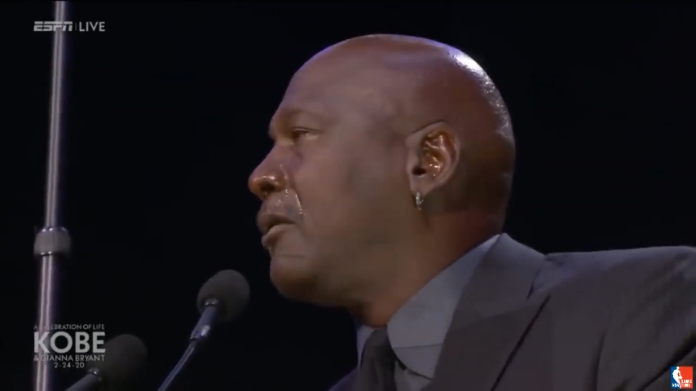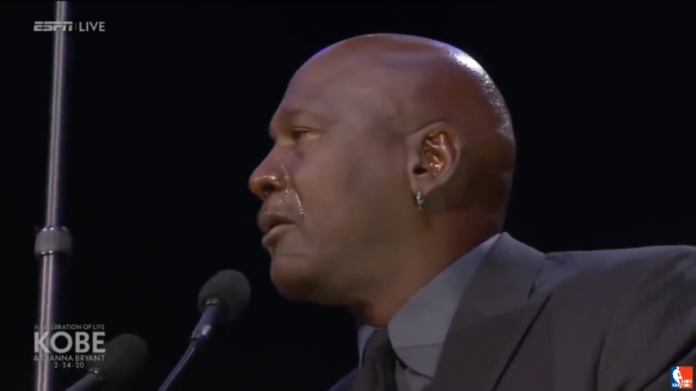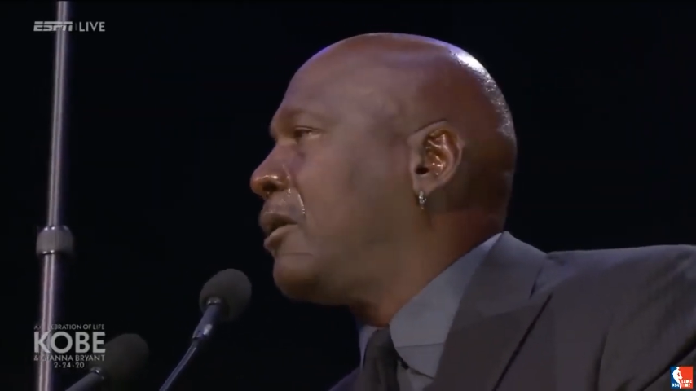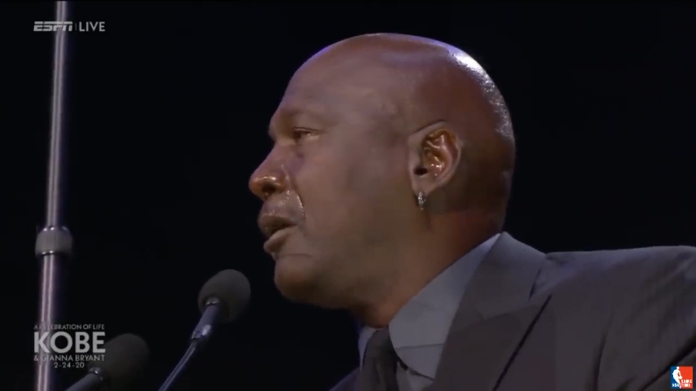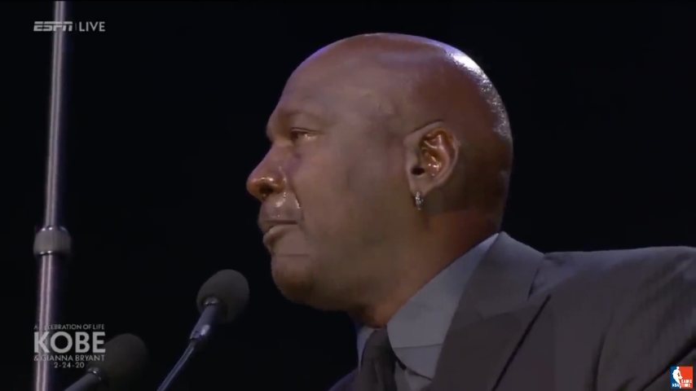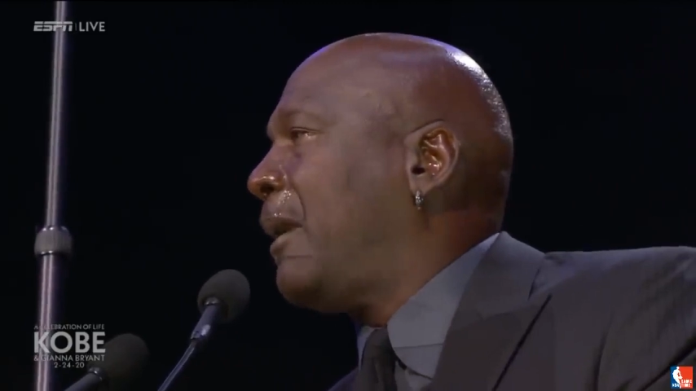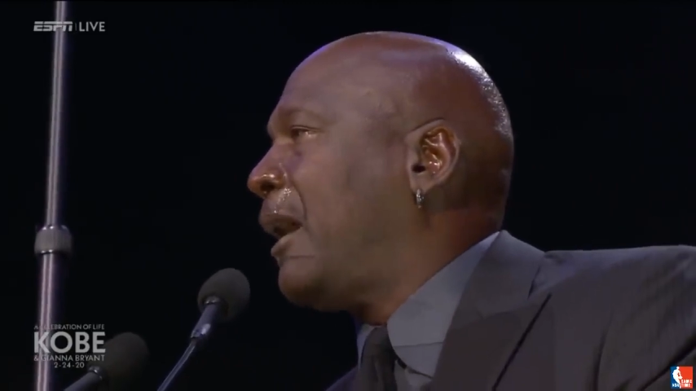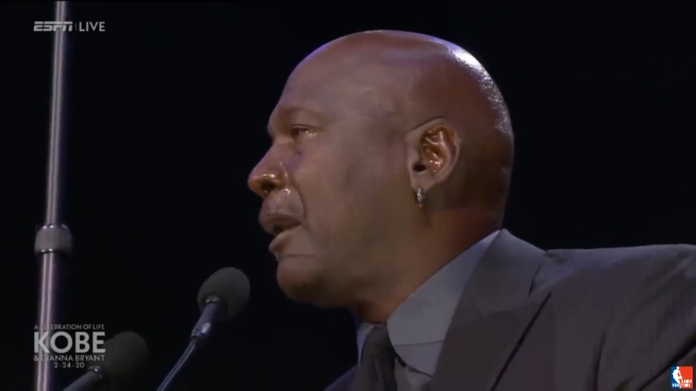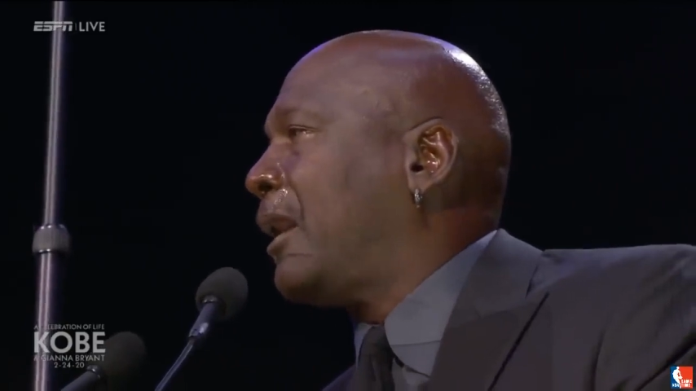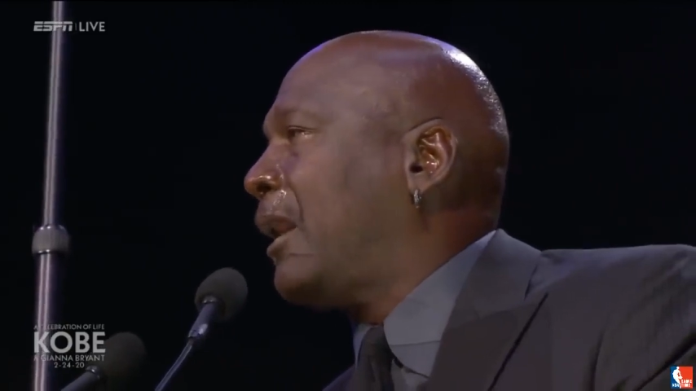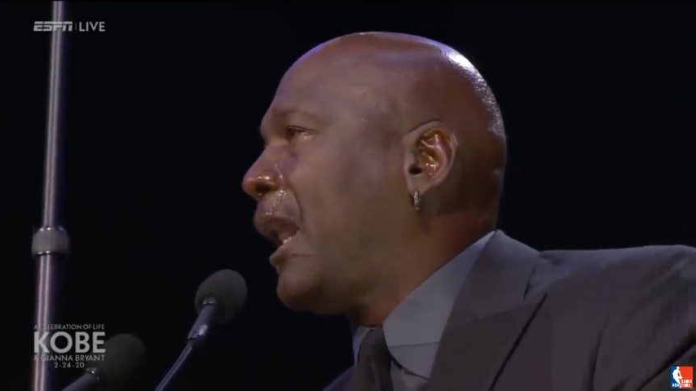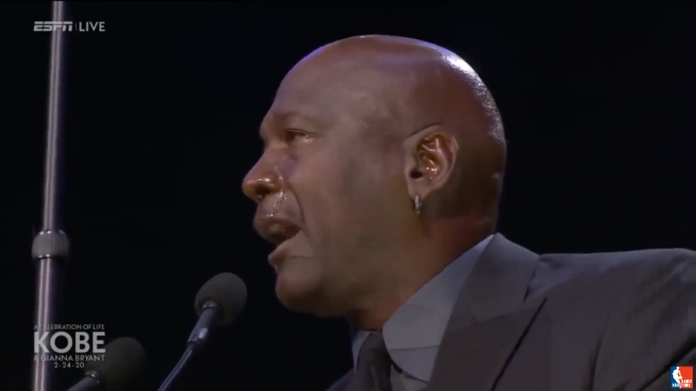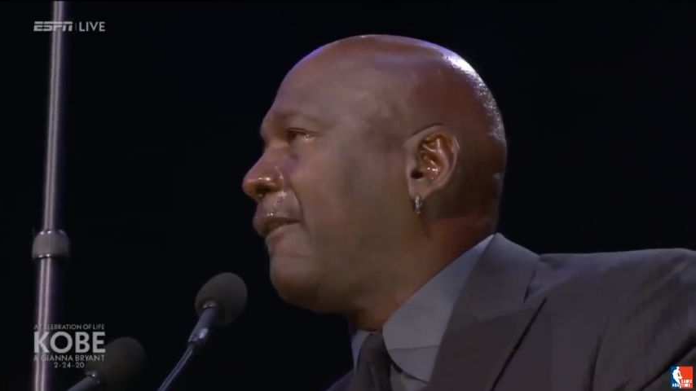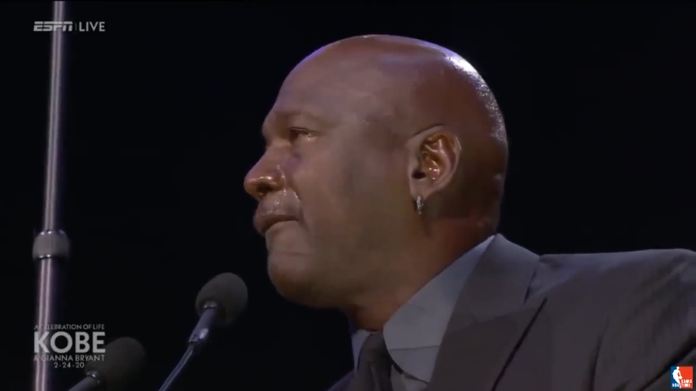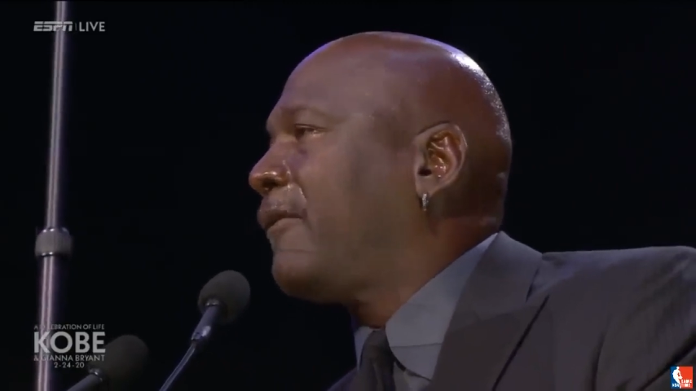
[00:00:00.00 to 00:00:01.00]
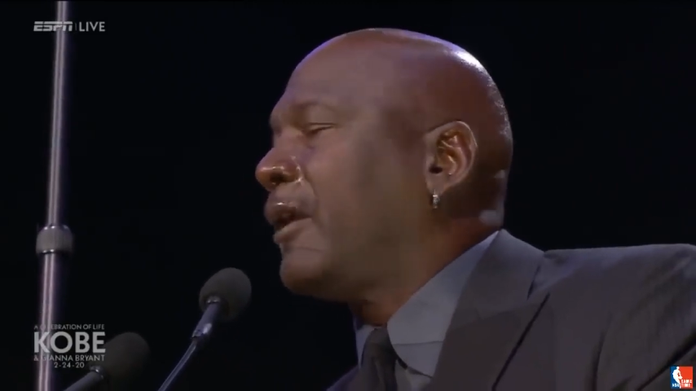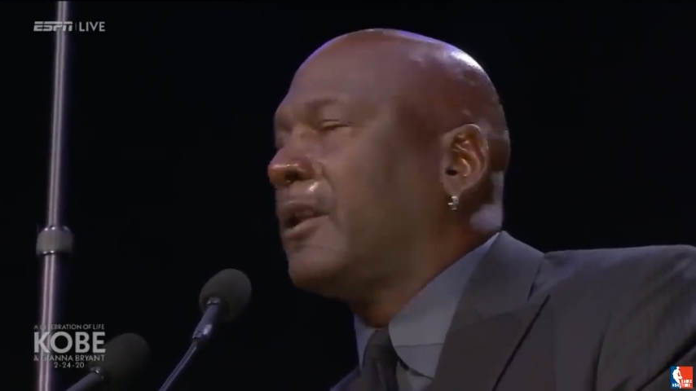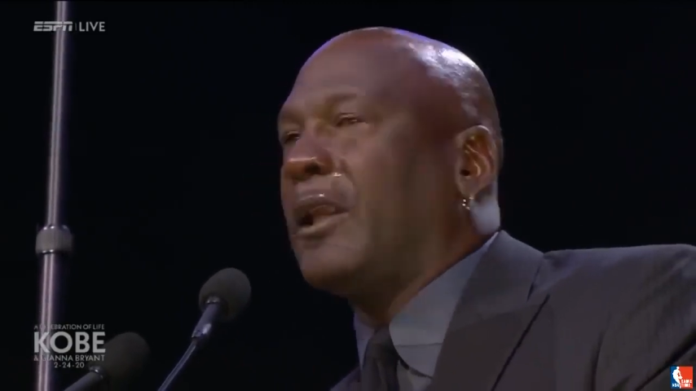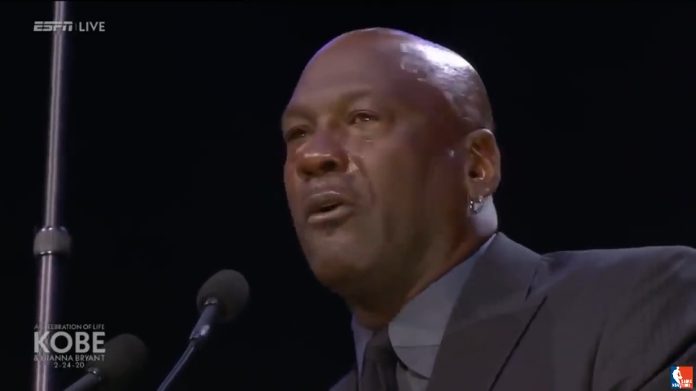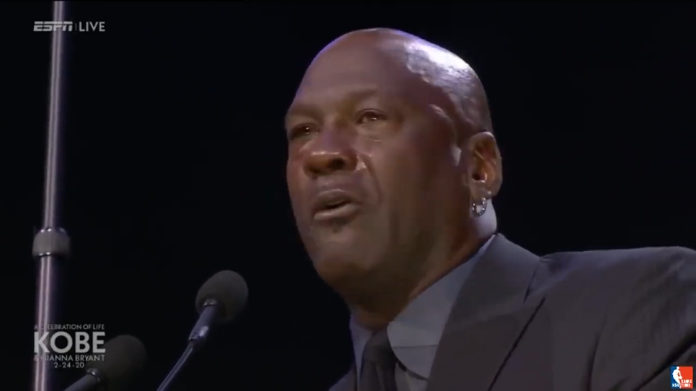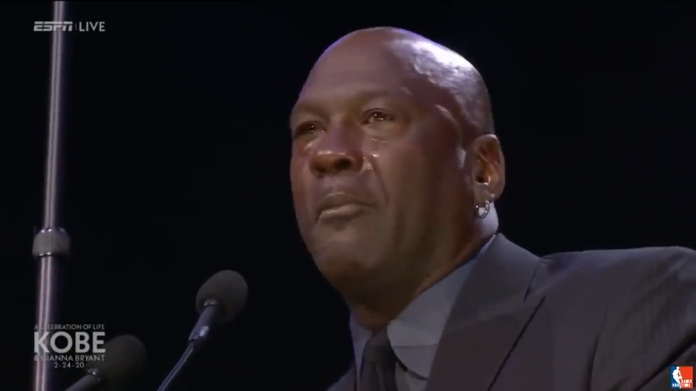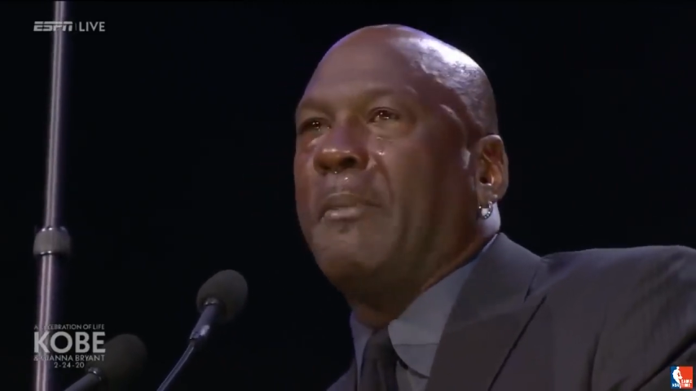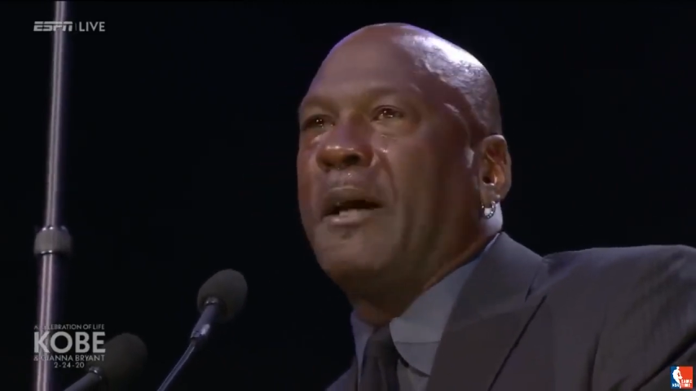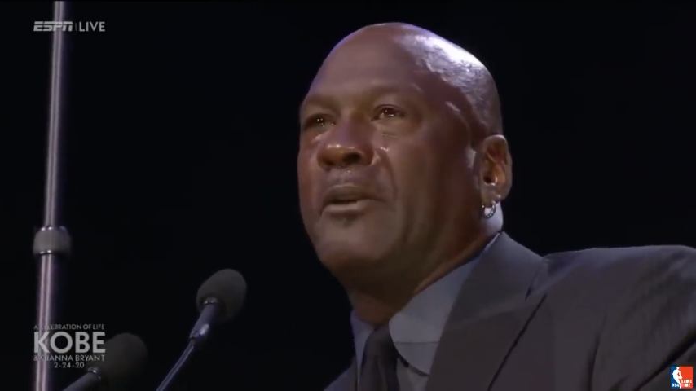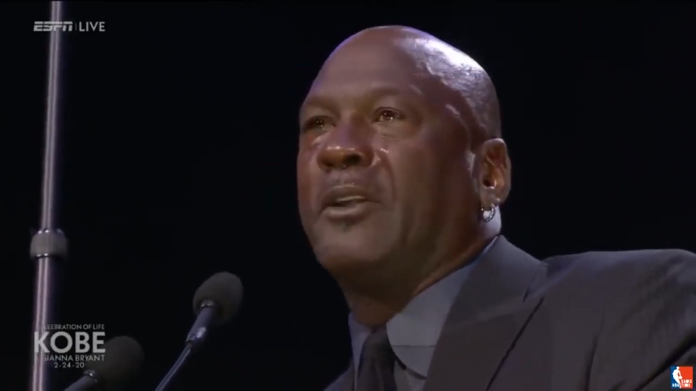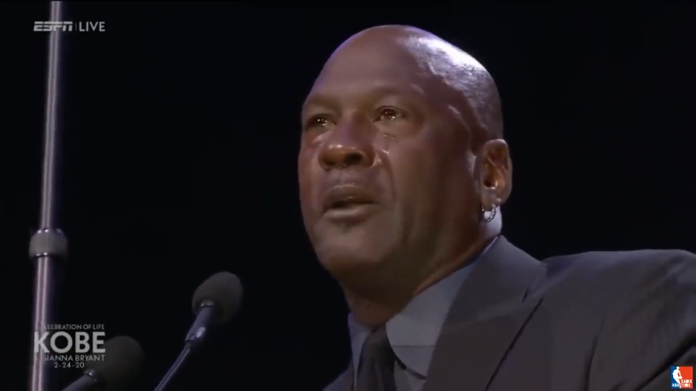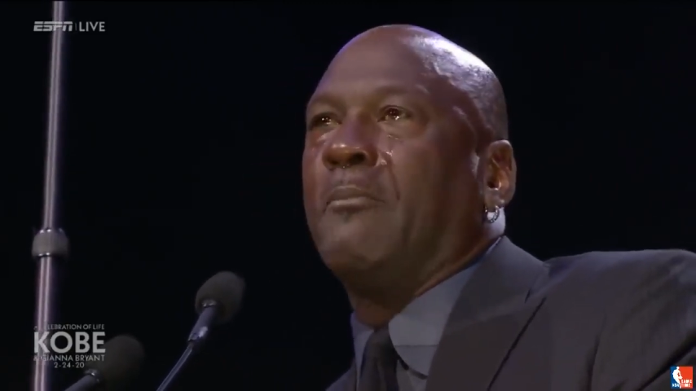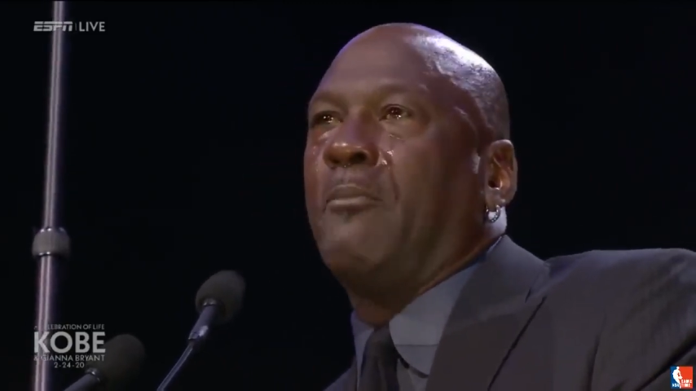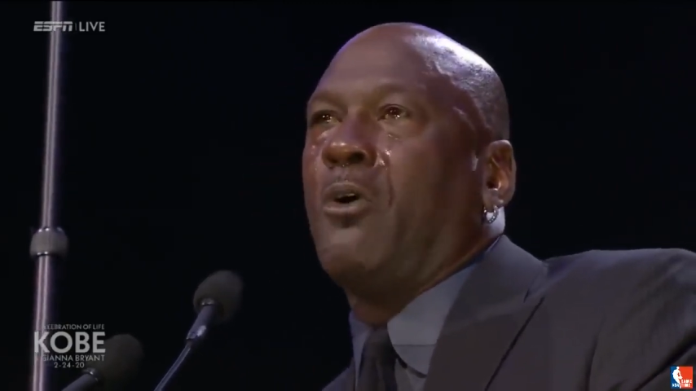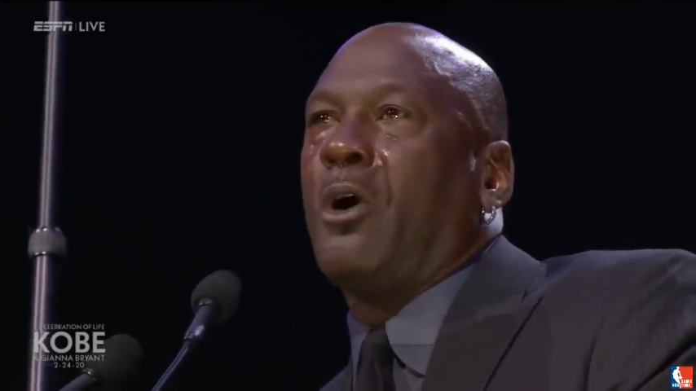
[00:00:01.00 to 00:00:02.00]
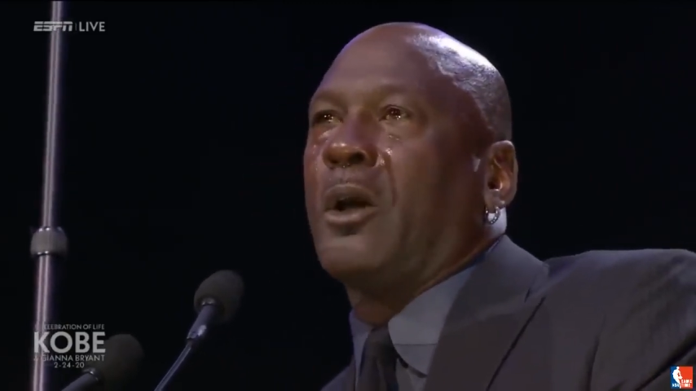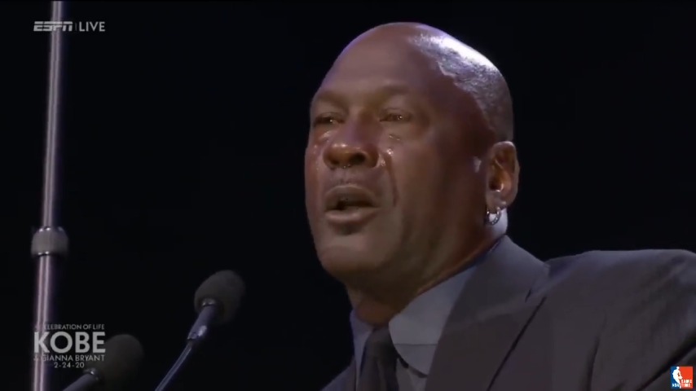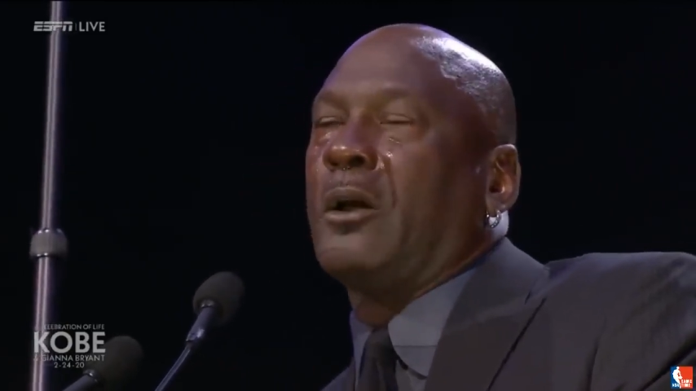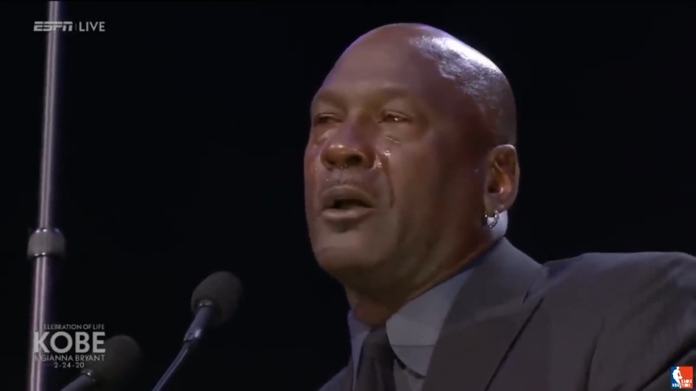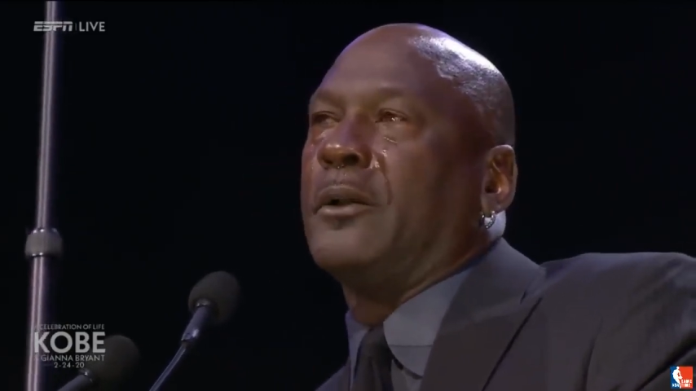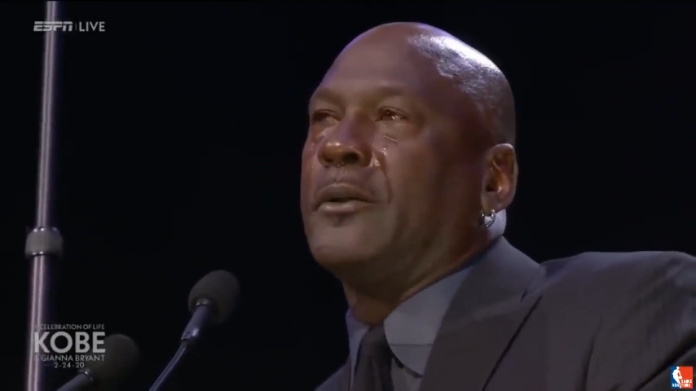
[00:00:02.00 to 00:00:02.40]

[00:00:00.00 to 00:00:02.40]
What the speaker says: about life that they were about to embark on.